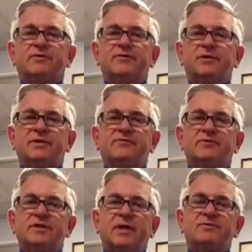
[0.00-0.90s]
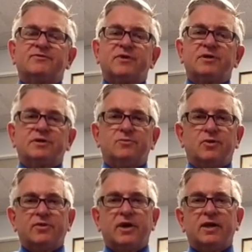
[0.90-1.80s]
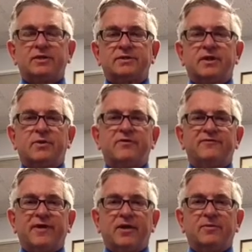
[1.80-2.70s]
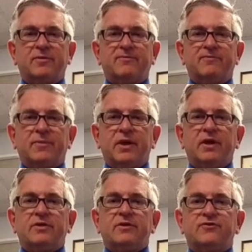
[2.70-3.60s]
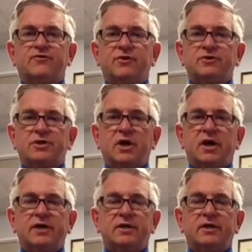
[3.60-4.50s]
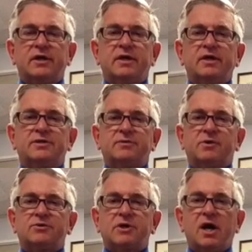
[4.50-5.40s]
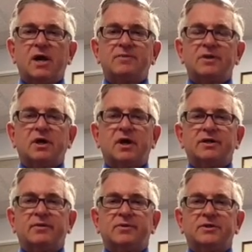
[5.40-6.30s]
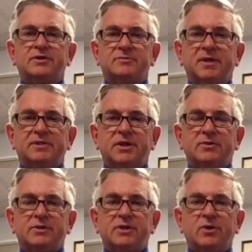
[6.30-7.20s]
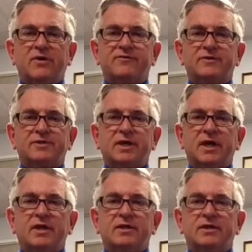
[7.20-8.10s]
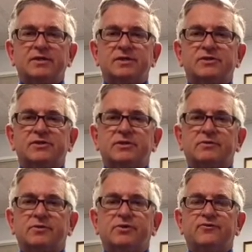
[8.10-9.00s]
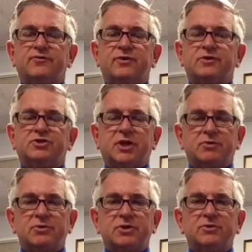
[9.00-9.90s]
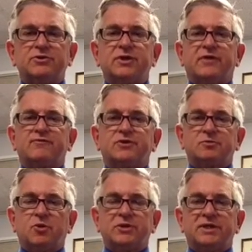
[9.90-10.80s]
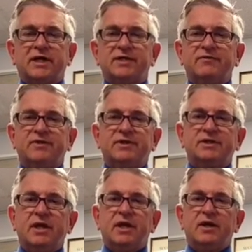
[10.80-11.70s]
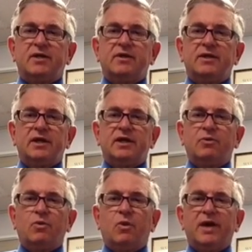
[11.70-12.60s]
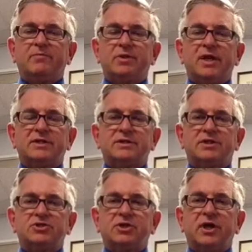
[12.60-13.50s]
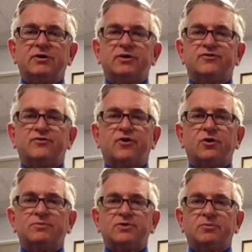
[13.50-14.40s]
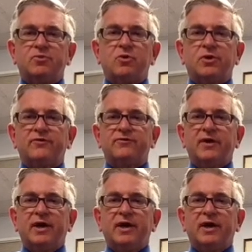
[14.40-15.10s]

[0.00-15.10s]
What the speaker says: of the different types of custom orthotics that are available. This first kind is the most common kind that we dispense here in the office. This is good for general use and for sports activities. The white plastic shell is firm, supportive,